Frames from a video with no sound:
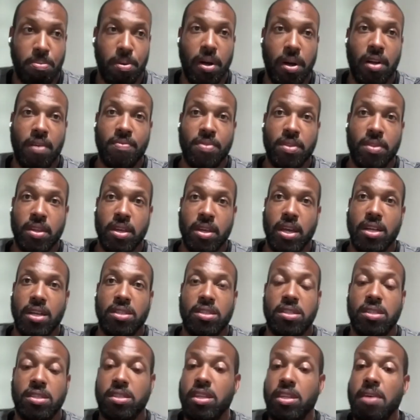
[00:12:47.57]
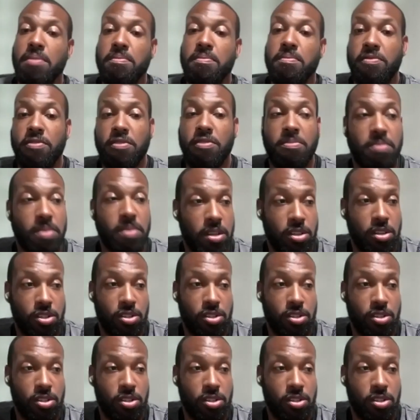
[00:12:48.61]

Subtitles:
but it stemmed from me